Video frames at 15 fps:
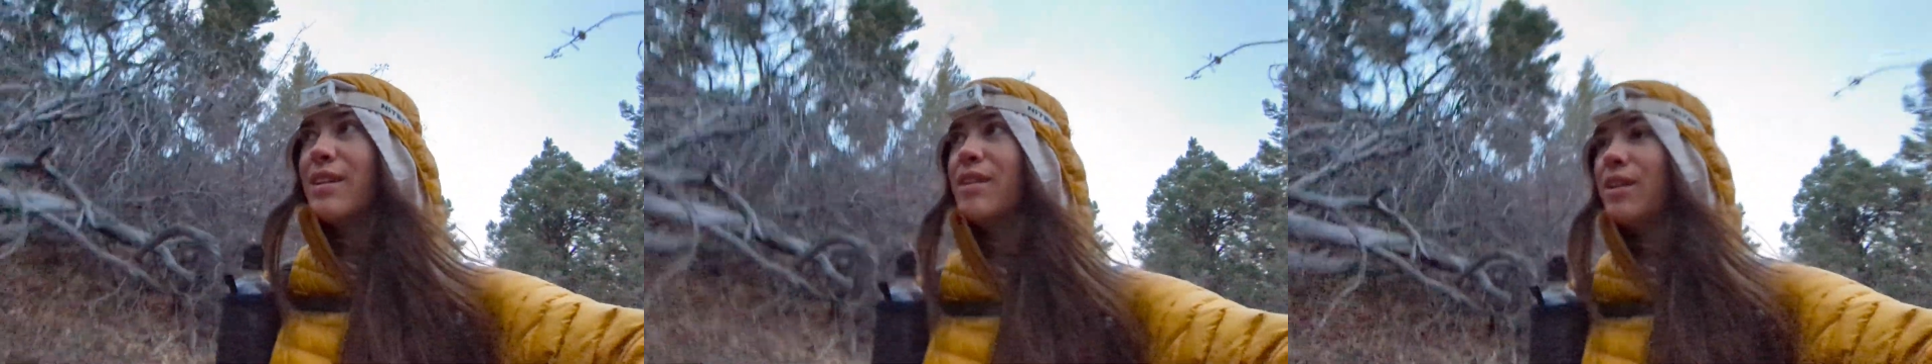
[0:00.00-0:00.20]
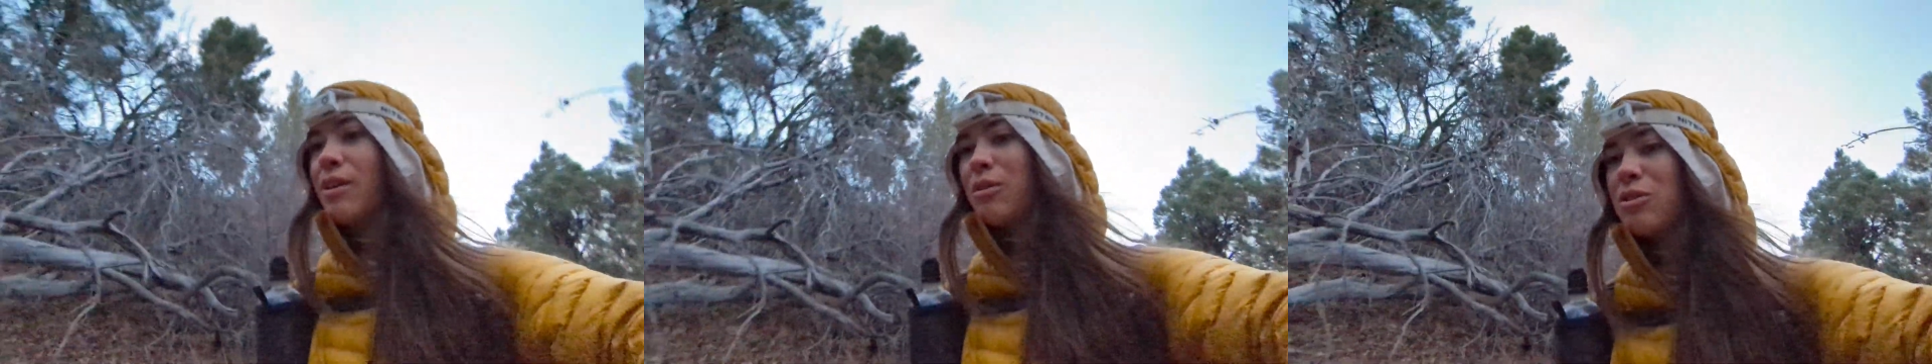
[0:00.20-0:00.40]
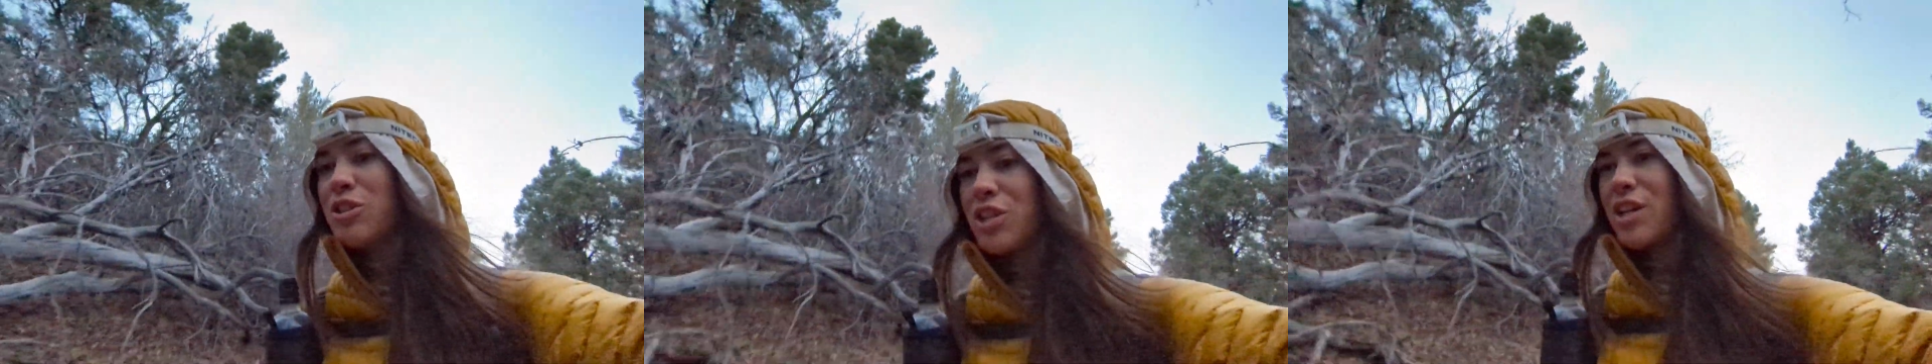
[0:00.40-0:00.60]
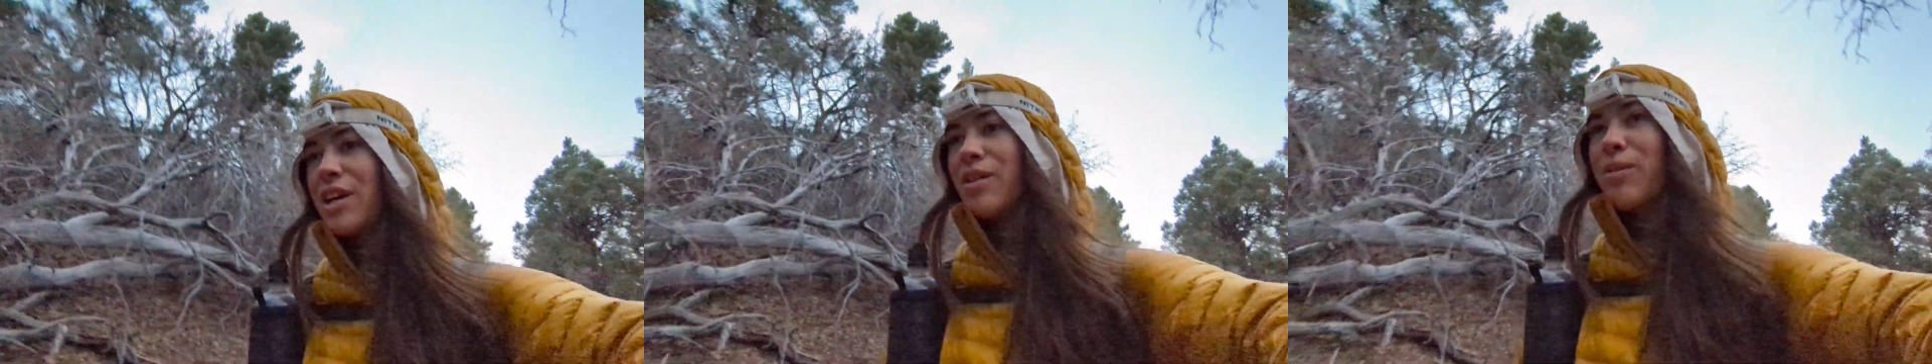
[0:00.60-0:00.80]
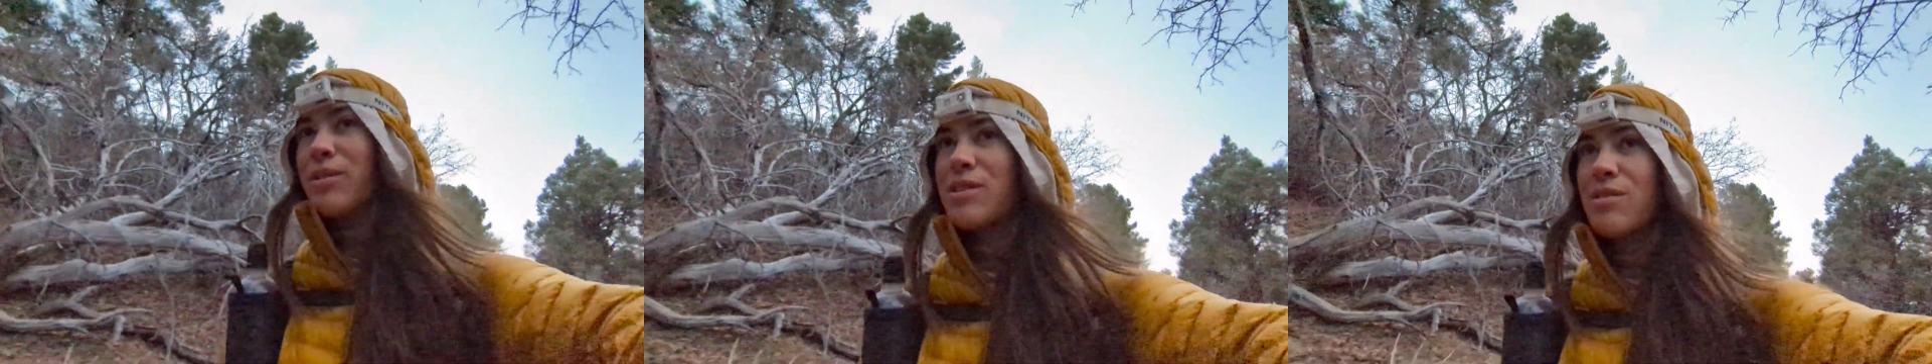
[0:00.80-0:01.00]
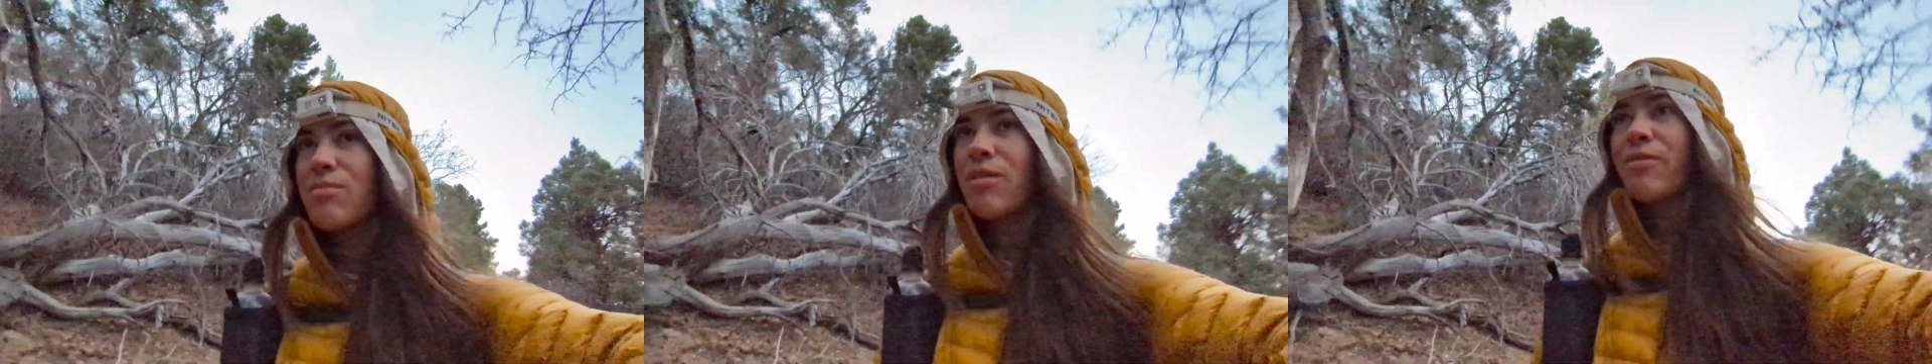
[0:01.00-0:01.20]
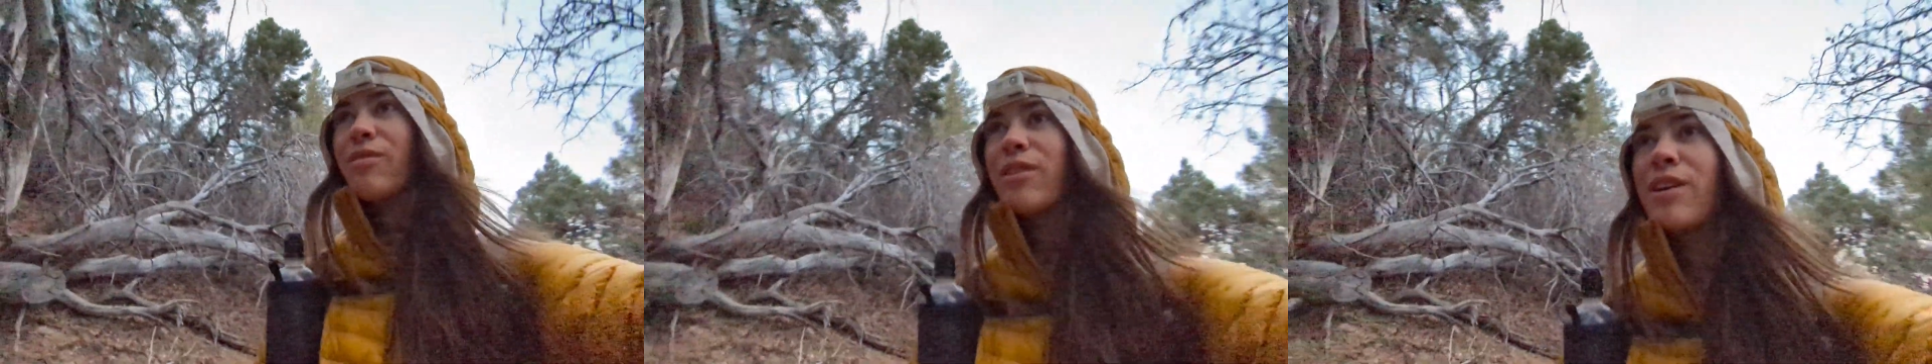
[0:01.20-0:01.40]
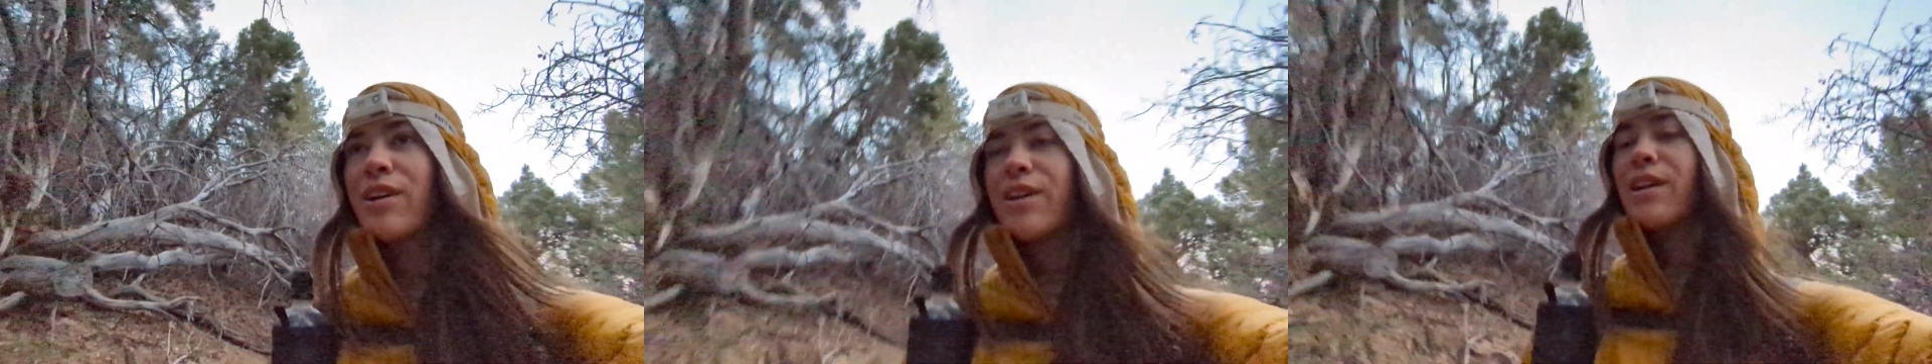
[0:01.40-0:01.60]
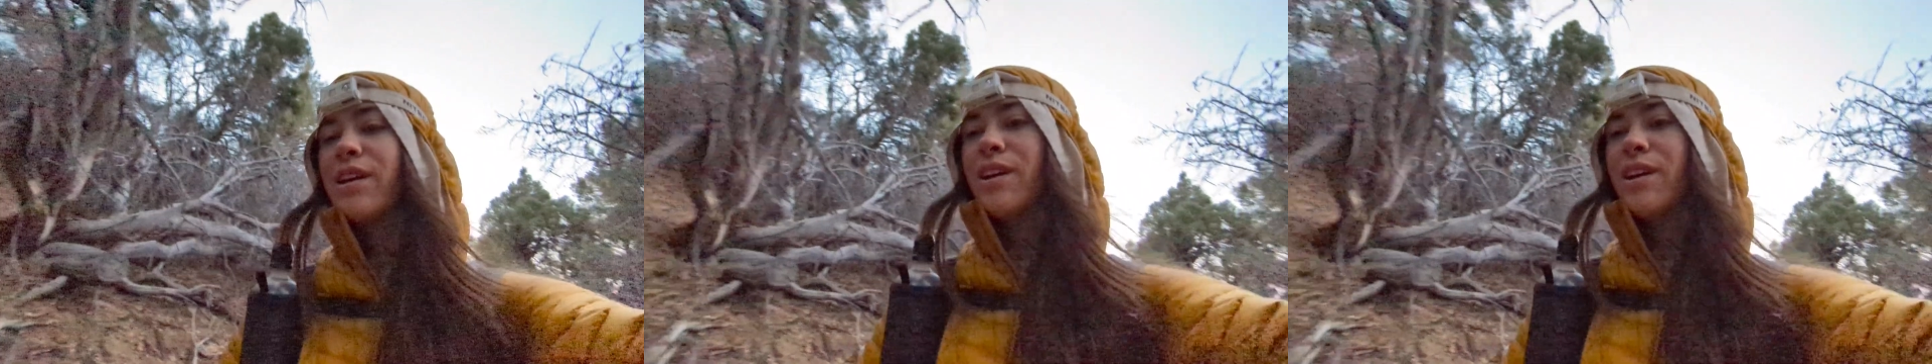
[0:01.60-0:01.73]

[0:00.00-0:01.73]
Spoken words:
no shade whatsoever.